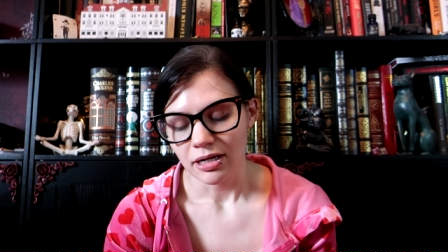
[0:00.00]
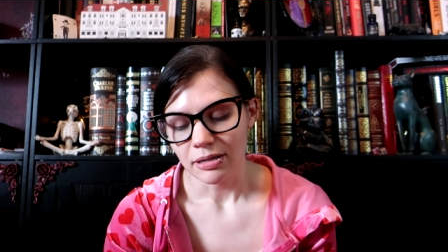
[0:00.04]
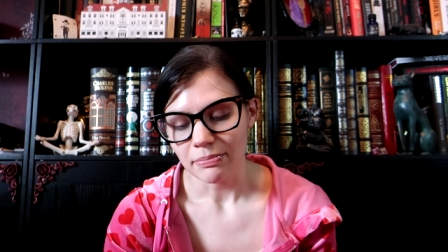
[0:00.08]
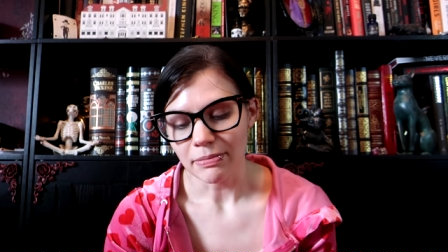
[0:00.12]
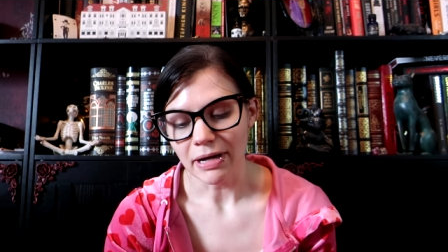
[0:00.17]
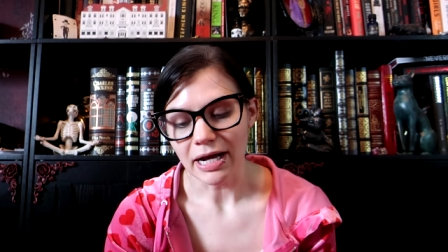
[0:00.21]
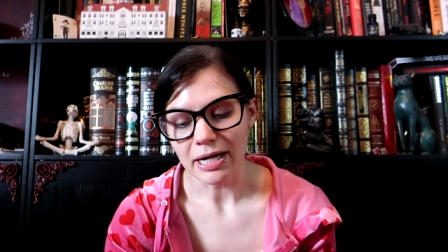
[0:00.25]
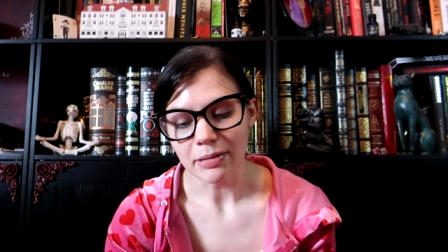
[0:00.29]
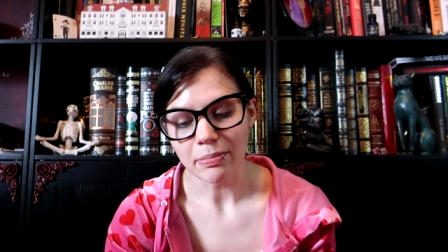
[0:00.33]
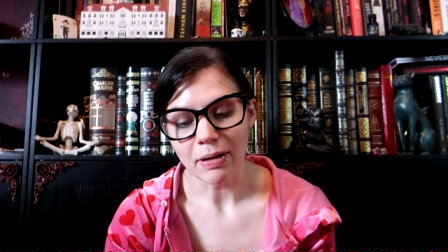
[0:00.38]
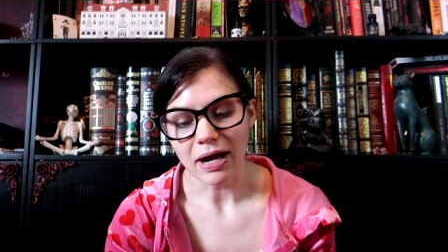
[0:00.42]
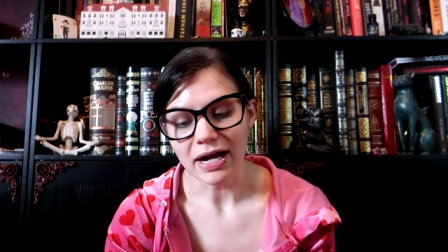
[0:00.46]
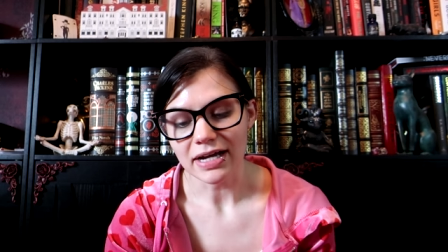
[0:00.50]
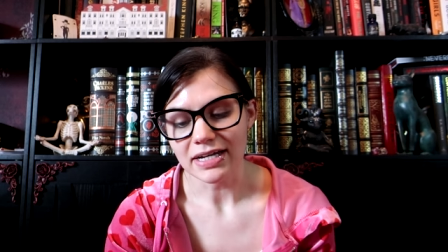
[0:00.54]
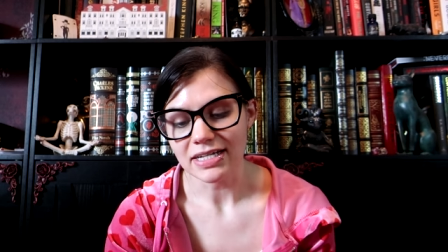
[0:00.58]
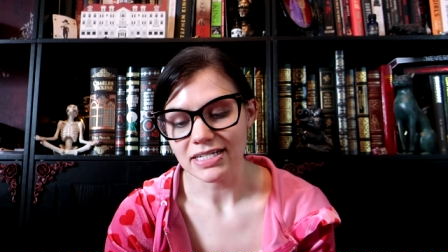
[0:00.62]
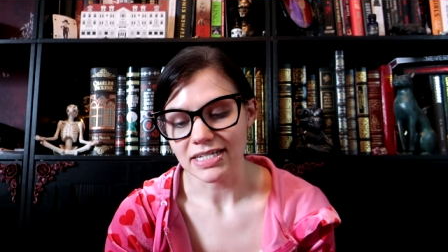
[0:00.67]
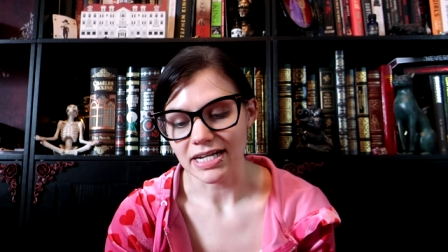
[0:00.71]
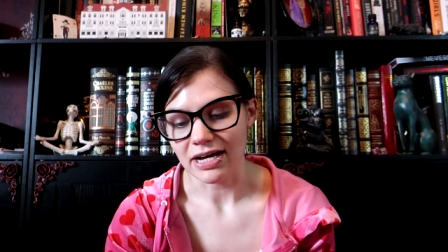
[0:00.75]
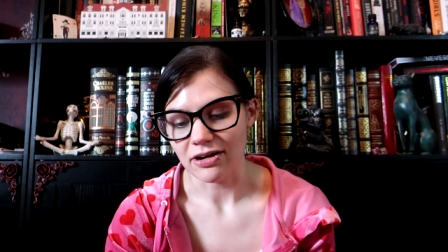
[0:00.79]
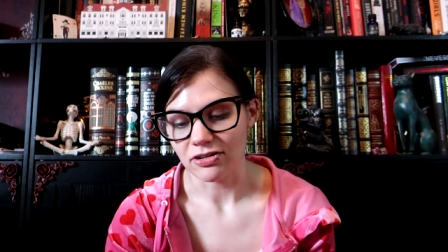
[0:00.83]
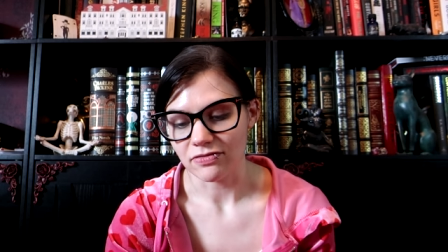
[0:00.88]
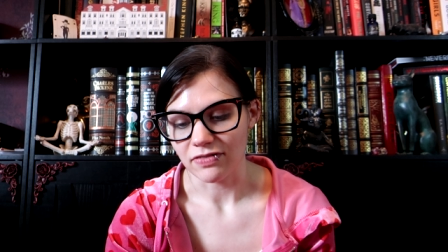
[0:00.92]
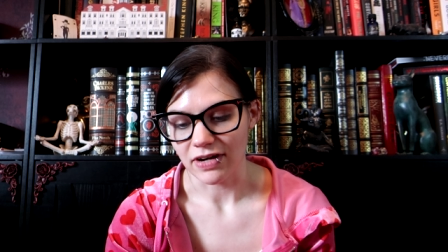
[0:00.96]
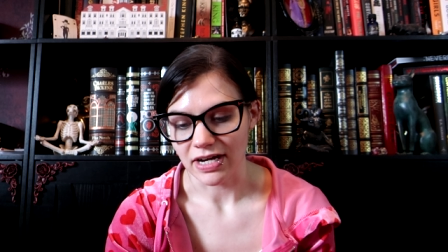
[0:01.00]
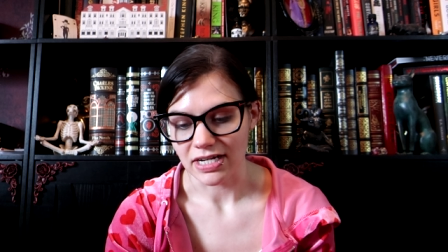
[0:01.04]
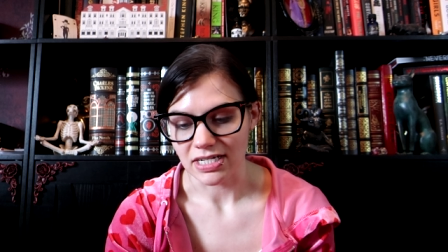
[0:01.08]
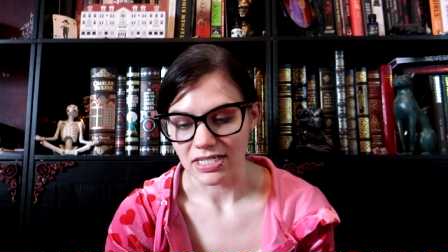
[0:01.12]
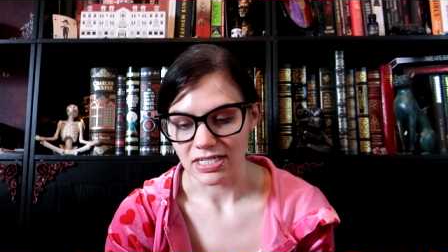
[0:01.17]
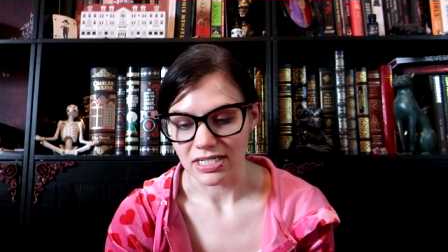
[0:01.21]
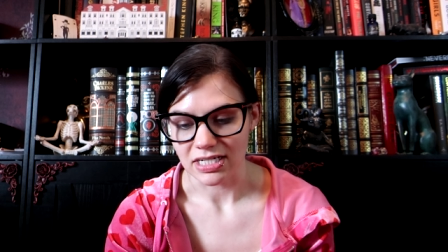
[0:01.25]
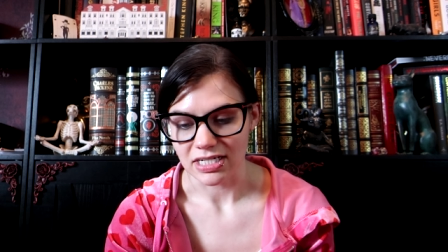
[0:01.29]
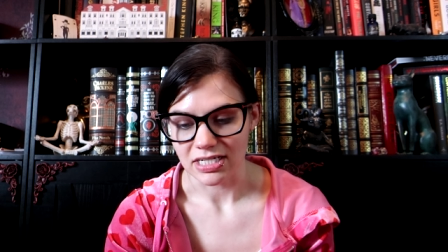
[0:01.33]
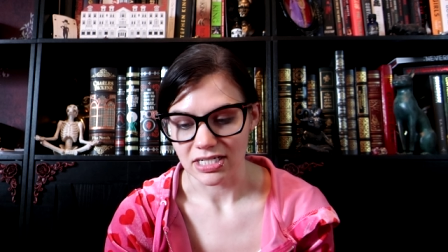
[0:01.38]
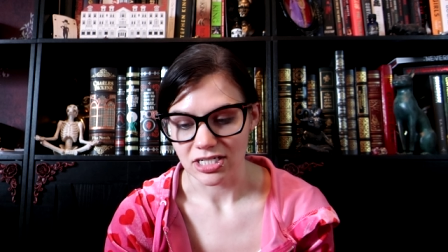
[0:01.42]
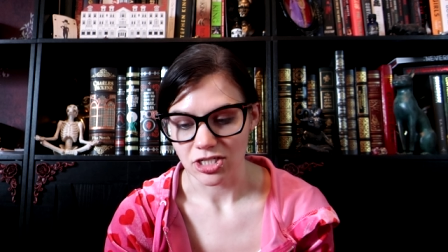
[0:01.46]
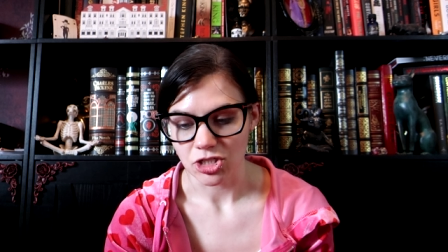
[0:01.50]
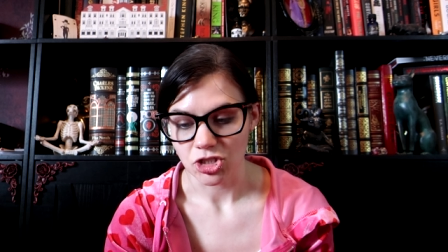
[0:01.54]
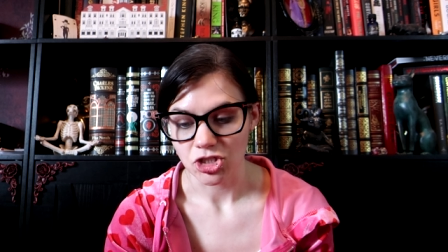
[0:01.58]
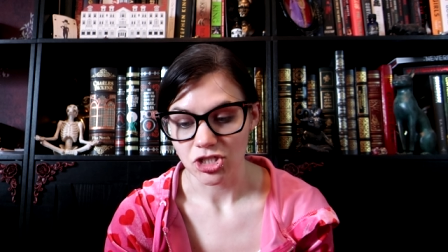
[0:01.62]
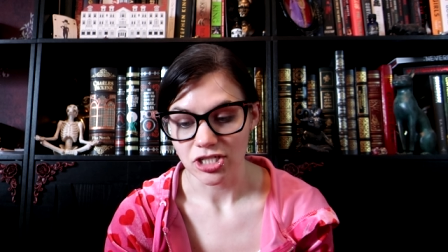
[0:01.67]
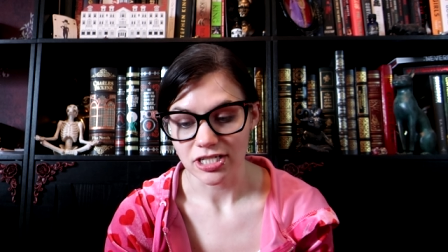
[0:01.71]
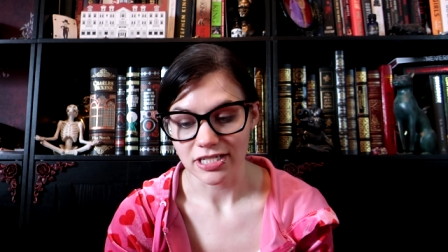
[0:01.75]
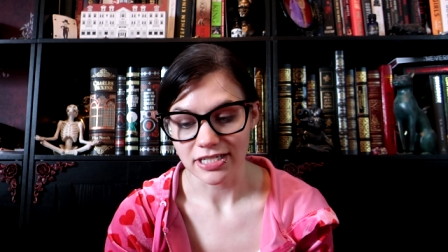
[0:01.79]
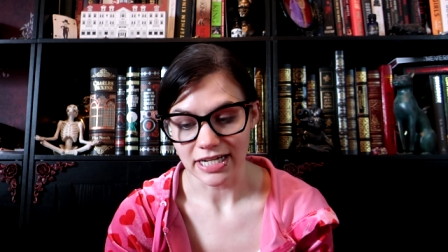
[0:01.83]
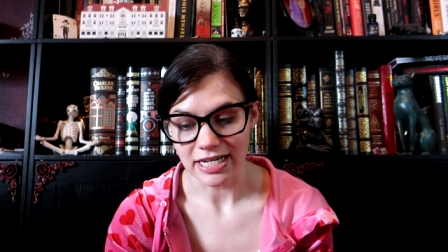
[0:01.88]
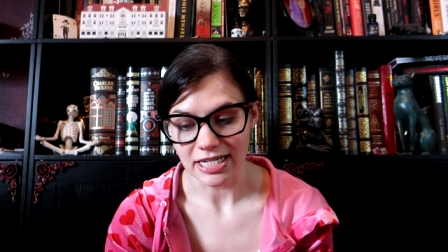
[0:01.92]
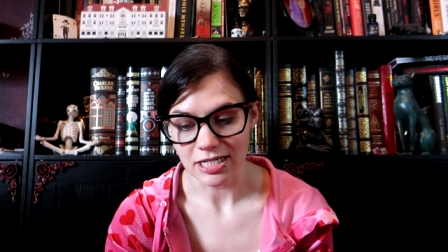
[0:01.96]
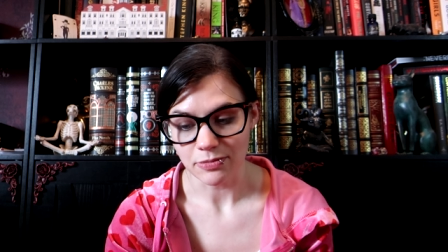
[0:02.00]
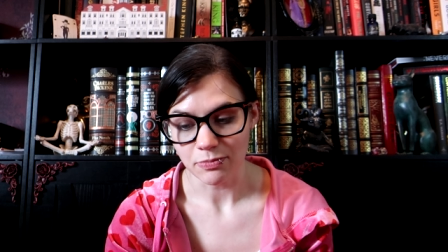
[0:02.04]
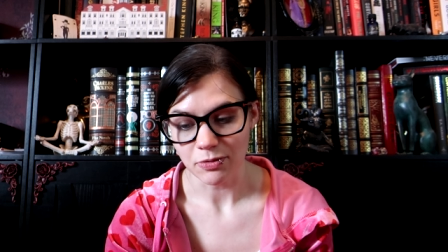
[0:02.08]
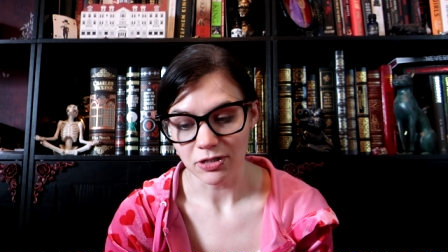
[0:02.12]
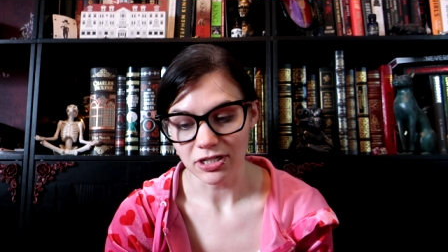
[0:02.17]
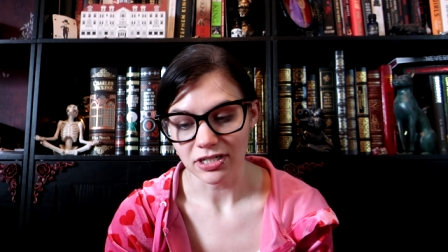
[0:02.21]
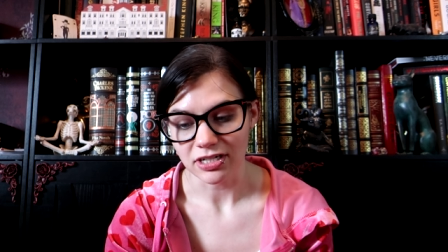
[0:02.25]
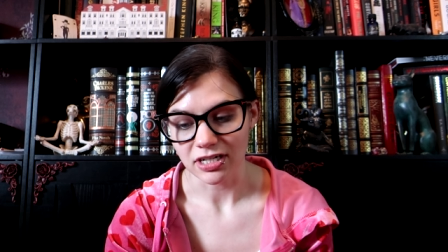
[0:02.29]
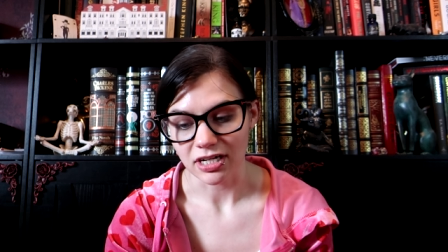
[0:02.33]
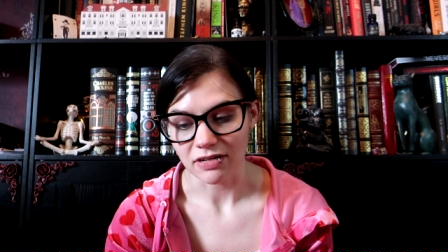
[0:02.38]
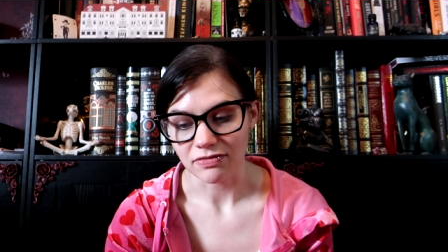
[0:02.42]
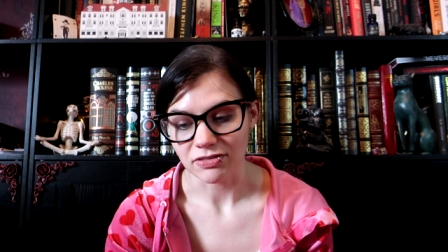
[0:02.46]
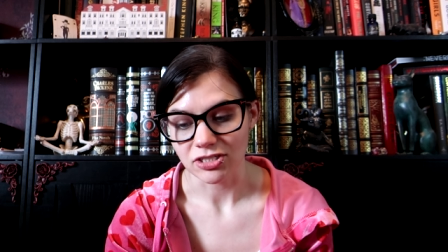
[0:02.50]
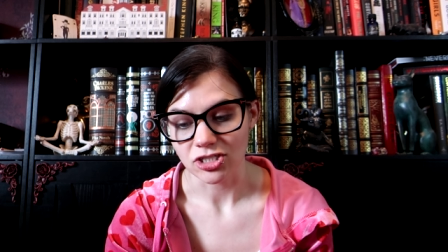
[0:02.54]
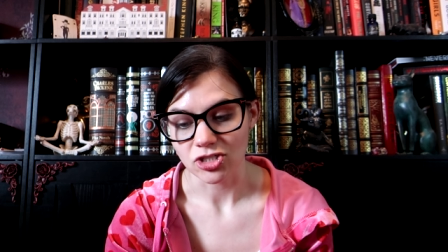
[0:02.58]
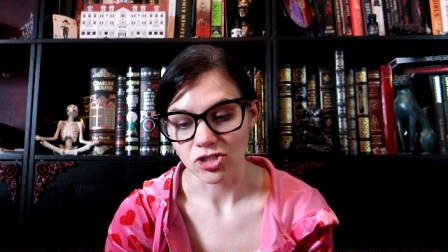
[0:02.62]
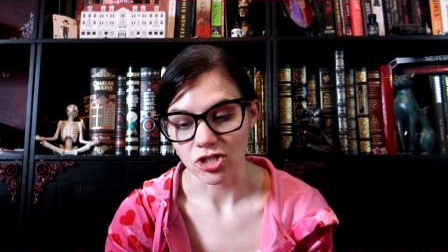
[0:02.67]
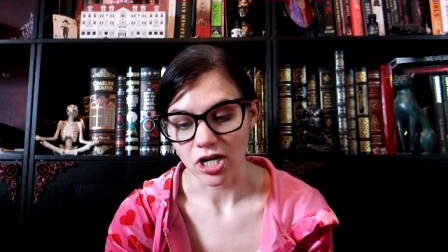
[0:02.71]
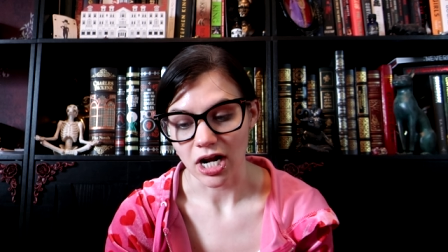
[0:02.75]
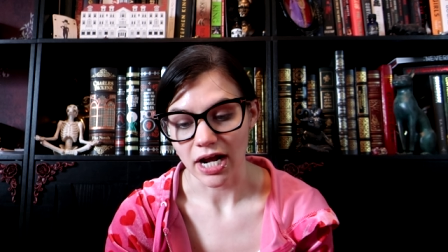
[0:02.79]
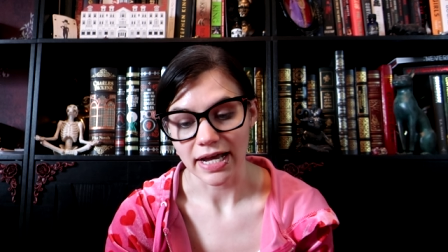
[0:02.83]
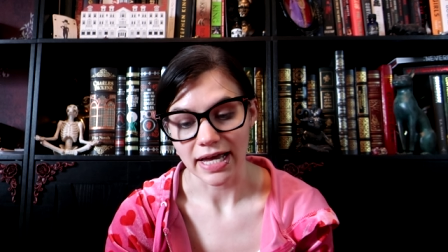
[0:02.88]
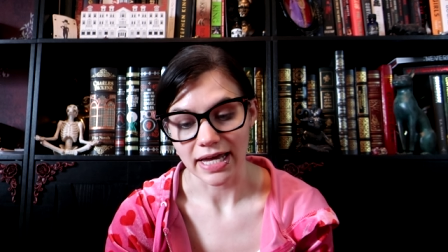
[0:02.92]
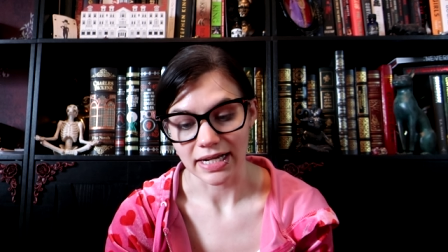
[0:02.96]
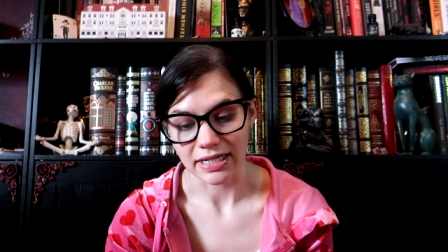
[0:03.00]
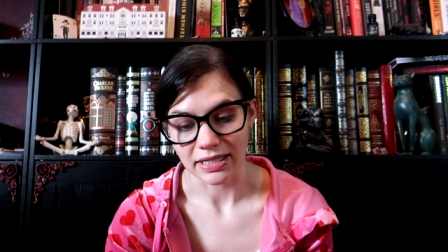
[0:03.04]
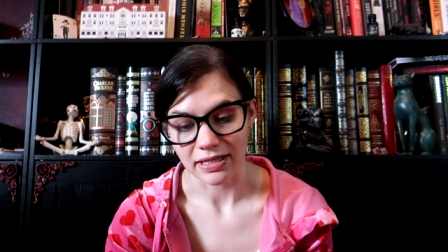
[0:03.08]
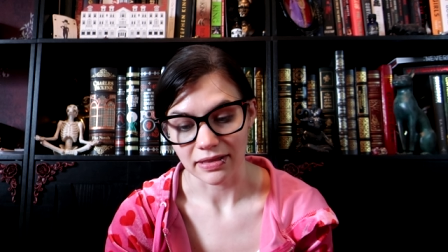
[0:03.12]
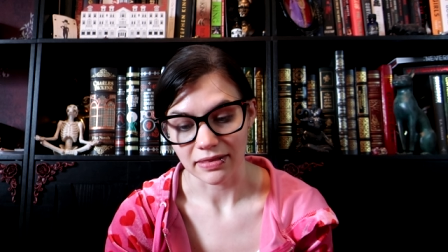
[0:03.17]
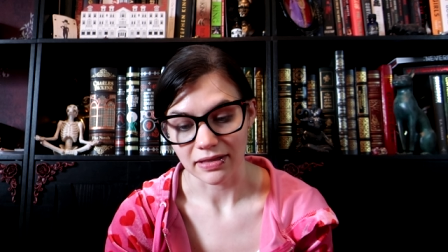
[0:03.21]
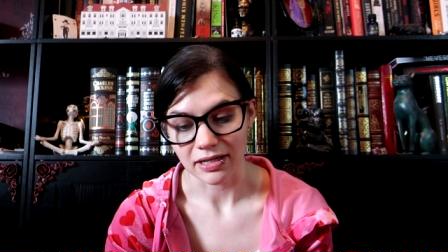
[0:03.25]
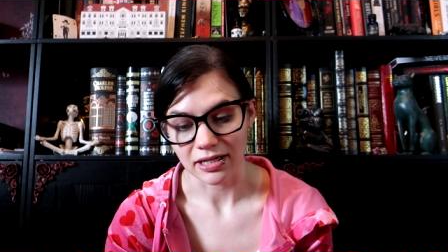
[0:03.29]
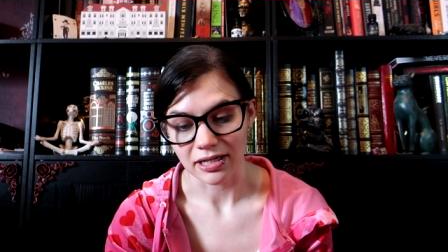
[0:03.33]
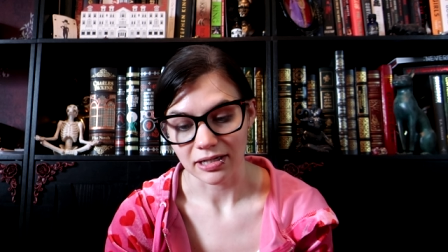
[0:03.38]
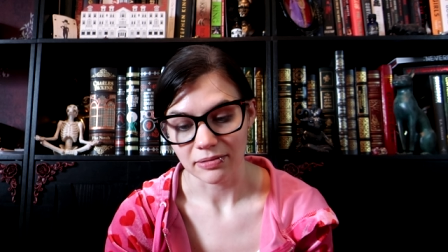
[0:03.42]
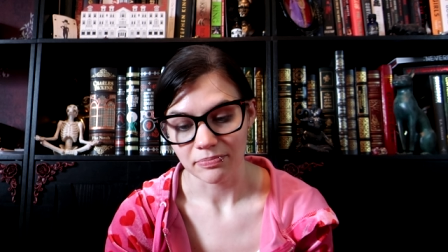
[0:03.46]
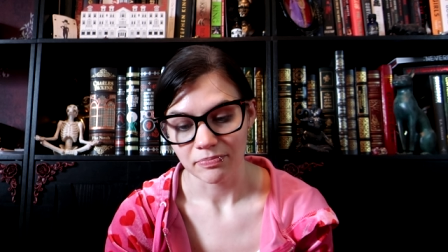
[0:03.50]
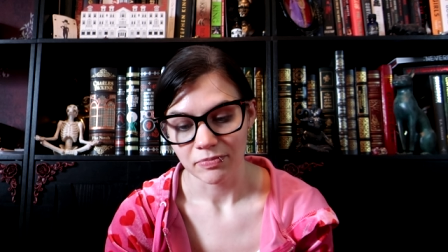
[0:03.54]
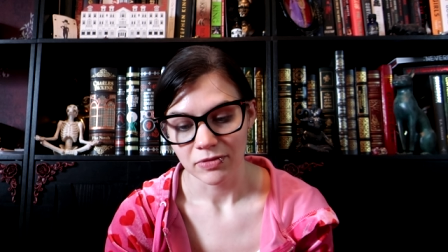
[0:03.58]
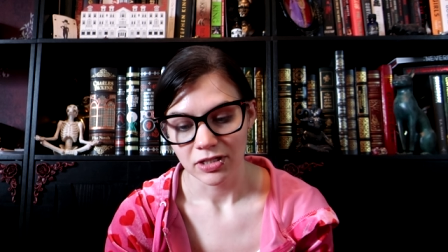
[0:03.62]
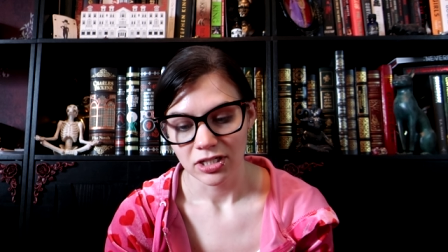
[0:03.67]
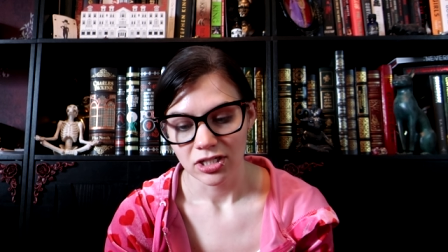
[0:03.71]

Magpie is out of ideas. She's desperate enough to try anything.